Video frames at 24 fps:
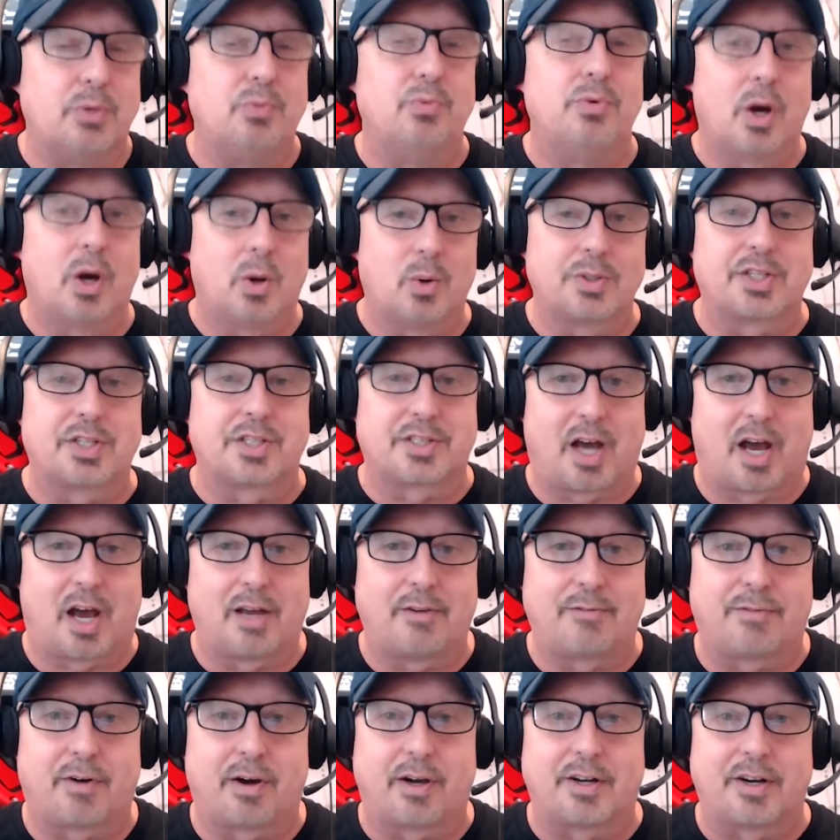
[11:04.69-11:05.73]
it's a
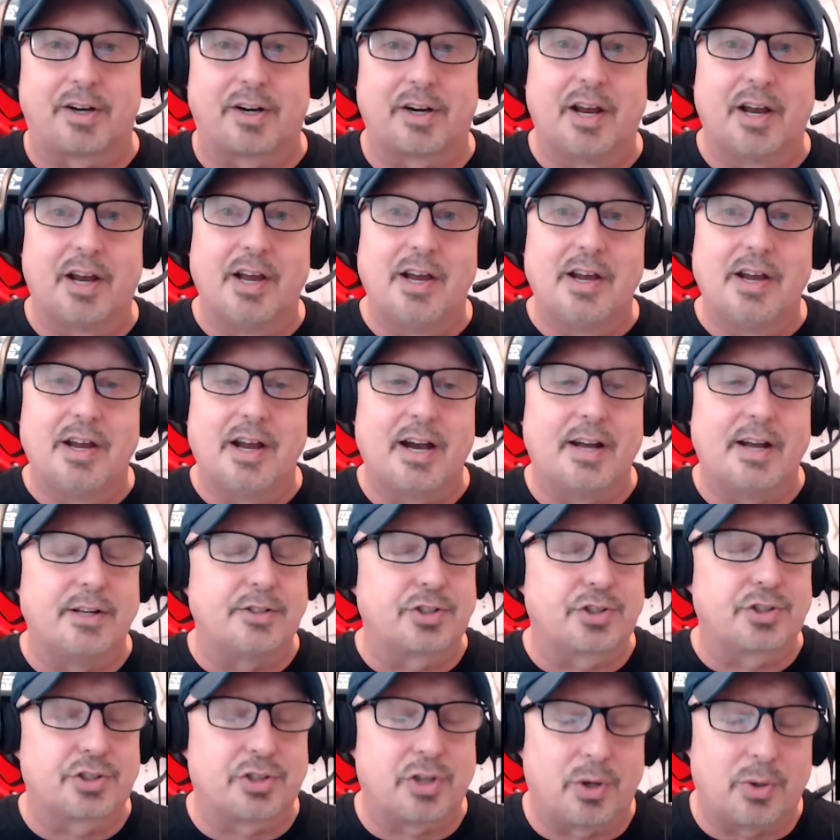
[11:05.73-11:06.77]
TIE fighter, and
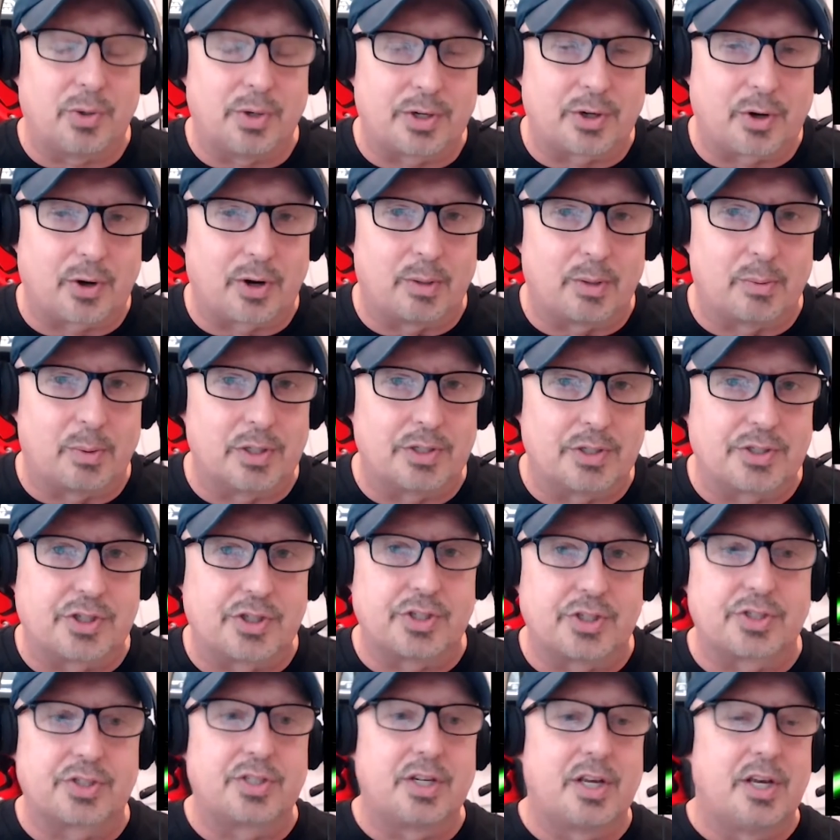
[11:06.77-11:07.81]
it's so incredible. It
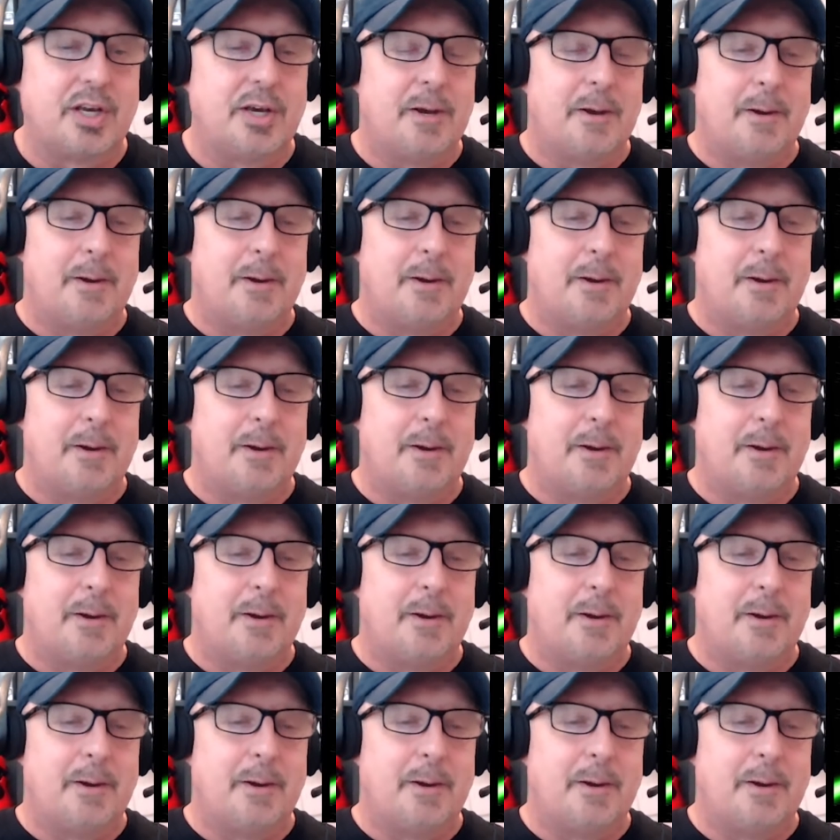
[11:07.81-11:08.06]
just